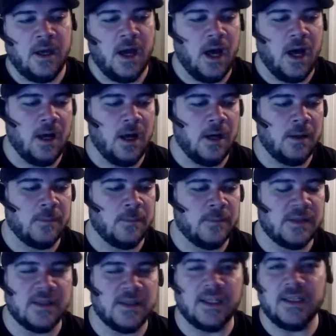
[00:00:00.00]
um,
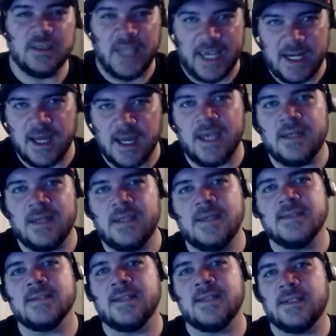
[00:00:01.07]
in the late
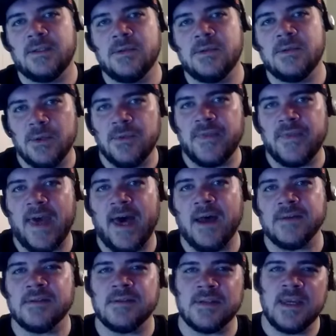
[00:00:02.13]
90s and into the
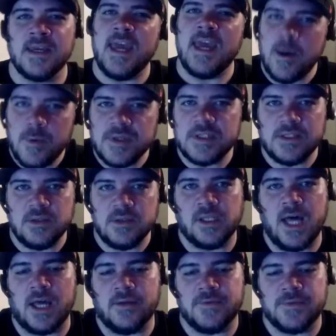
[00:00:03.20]
2000s. It was still a
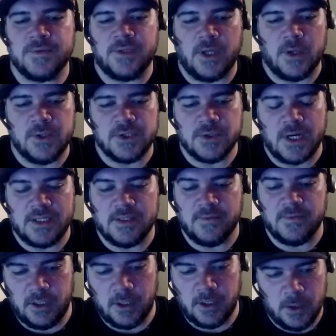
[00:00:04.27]
lot of you know straight to
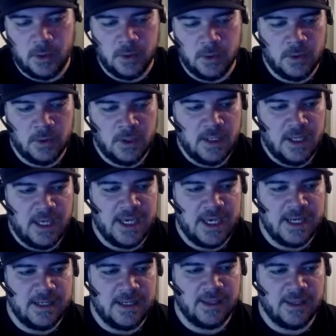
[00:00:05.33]
video
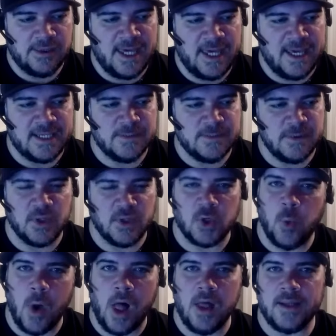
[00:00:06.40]
indie things, but the
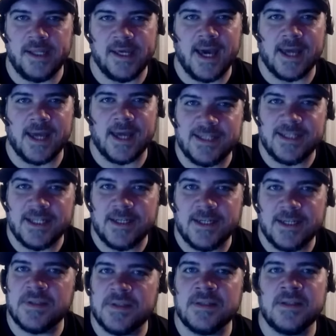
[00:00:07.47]
quality kind of
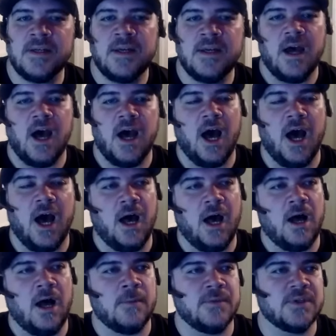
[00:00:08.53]
dipped.
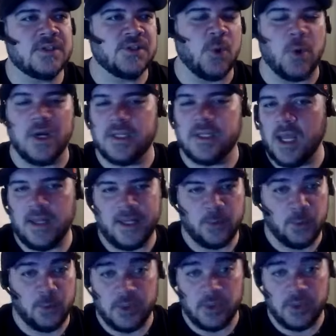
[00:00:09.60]
Uh, the
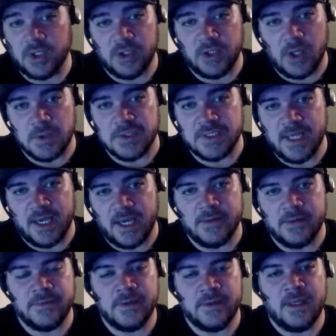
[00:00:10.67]
storytelling really took a
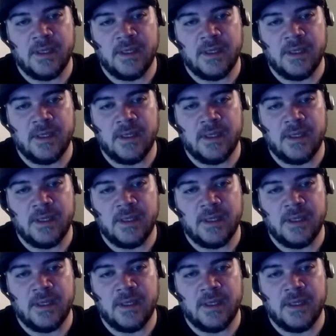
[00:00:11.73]
nosedive,